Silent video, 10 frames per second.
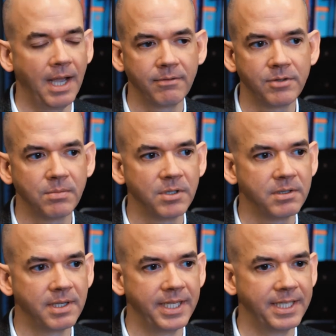
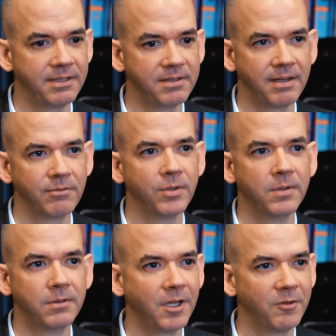Afterwards I had several
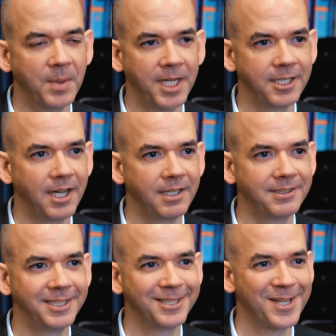of my
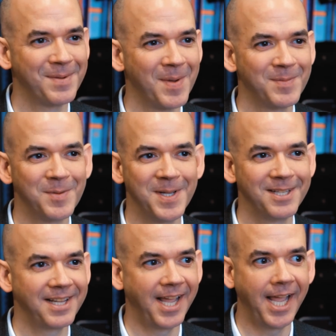colleagues come up to me and
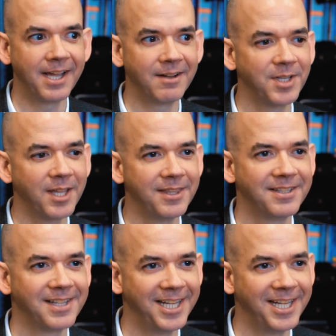say, hey, I've got this